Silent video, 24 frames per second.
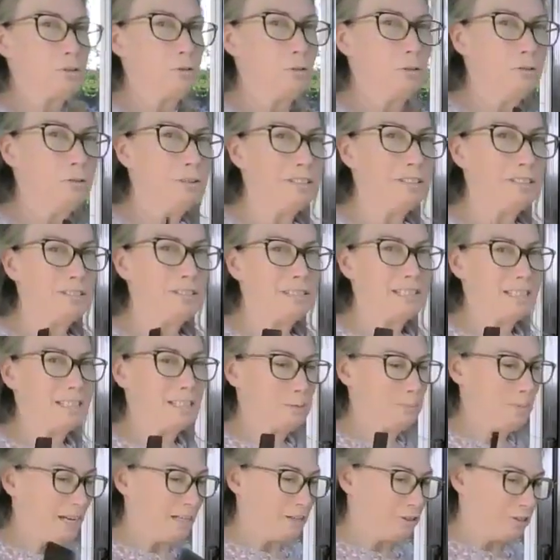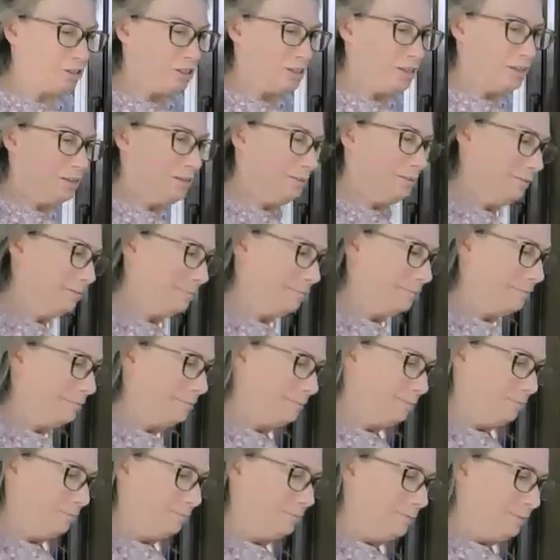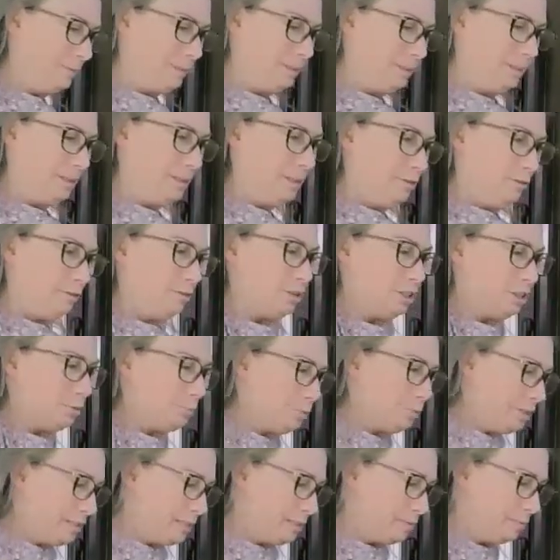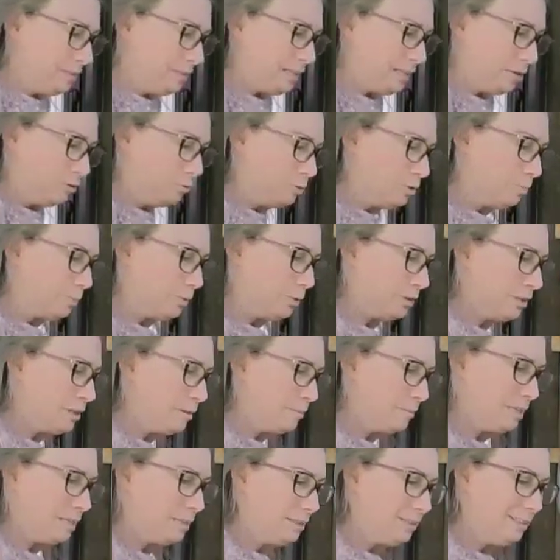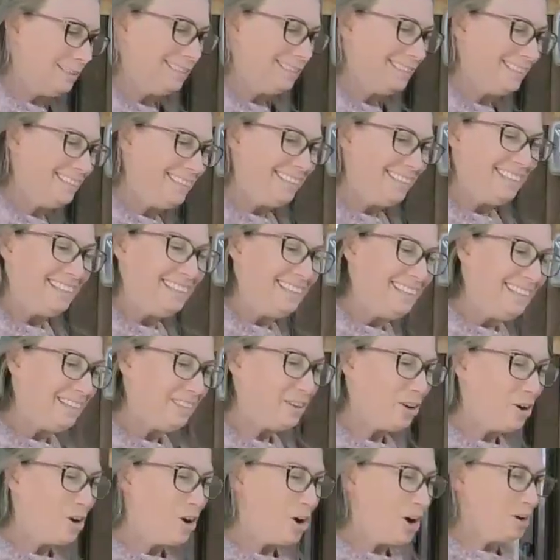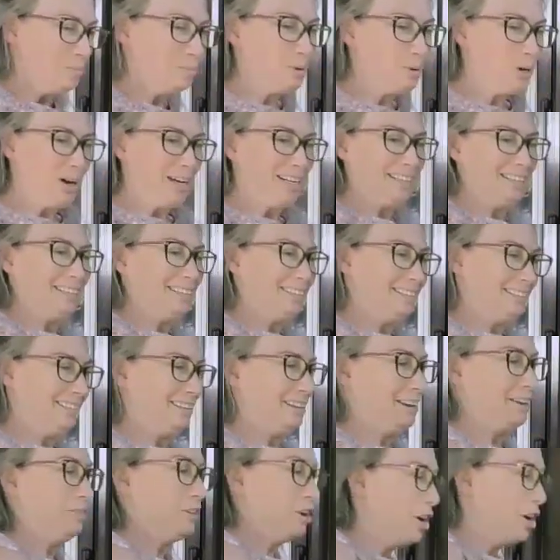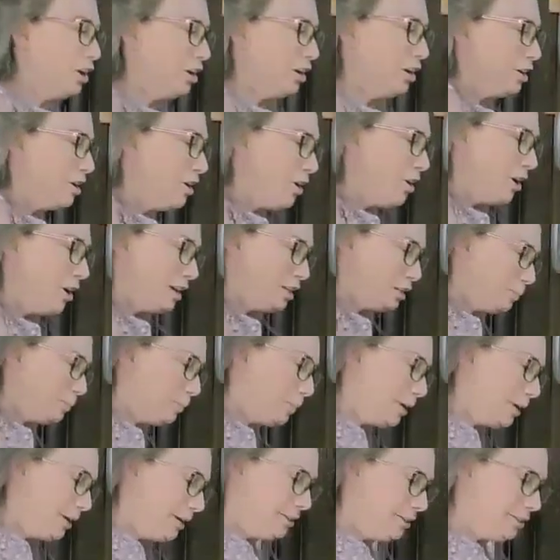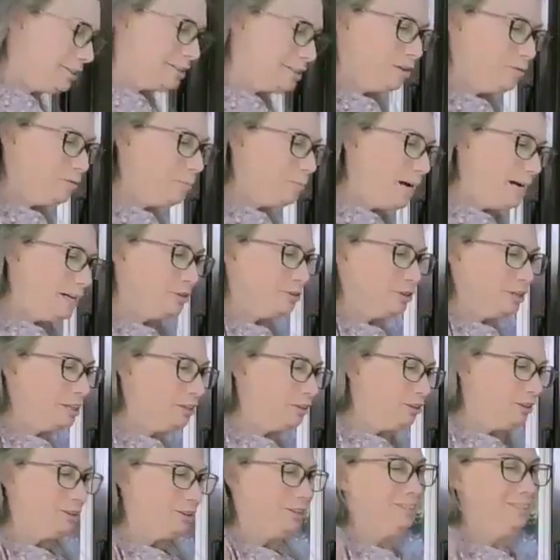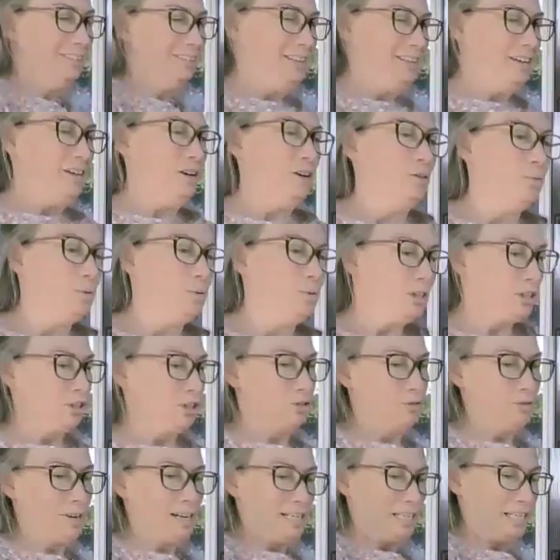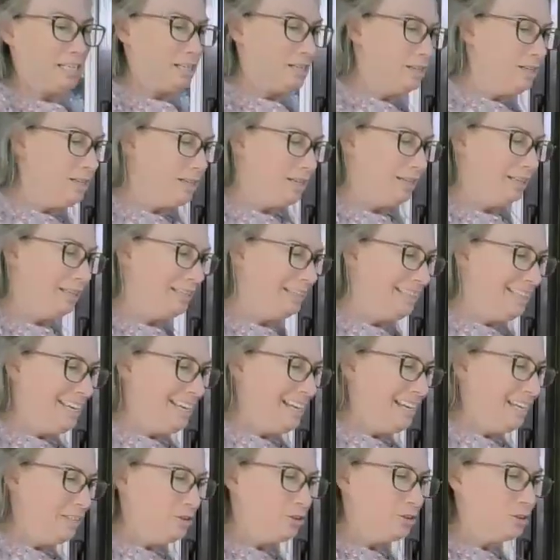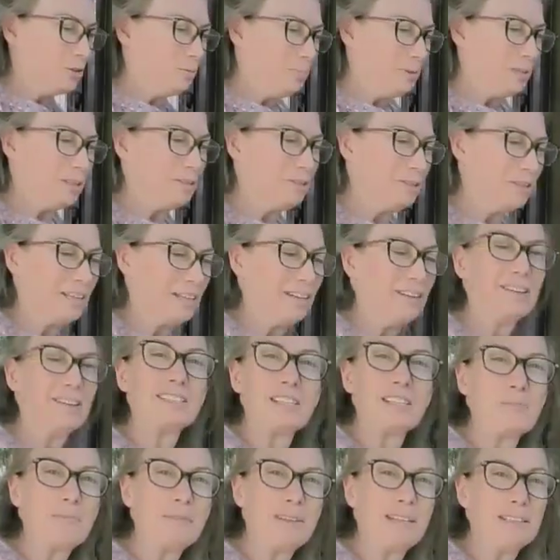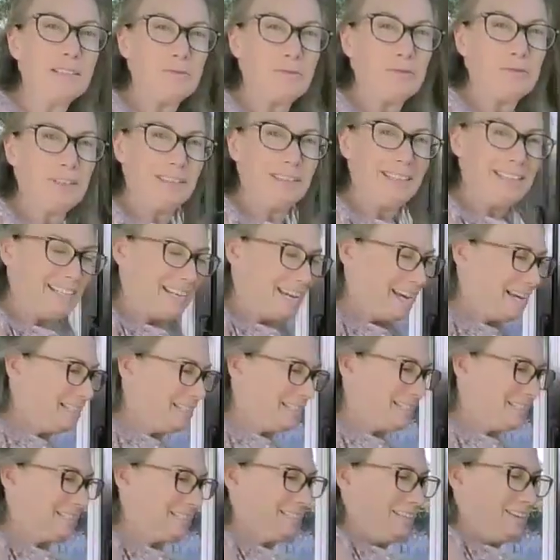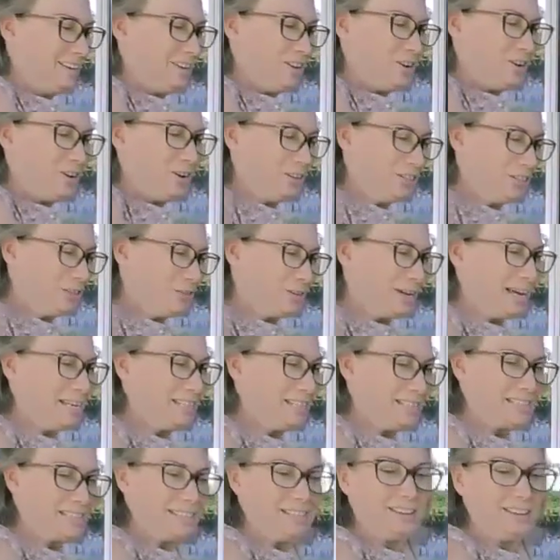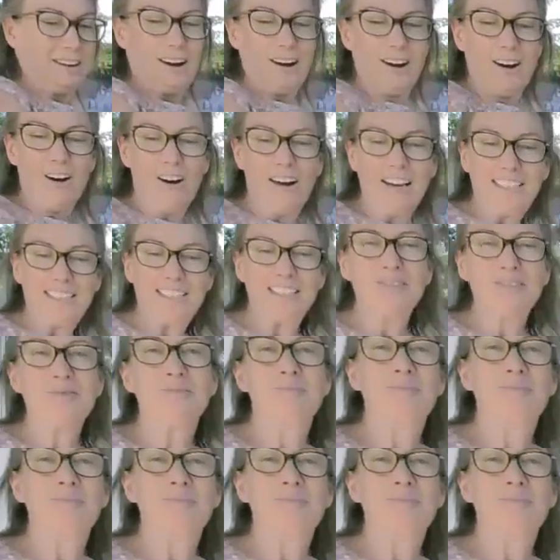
tool, which is this spatula. Just press them down and put them in the hot pot. And the hot part of my griddle, which is right here, you could be cooking on something different that also has a hot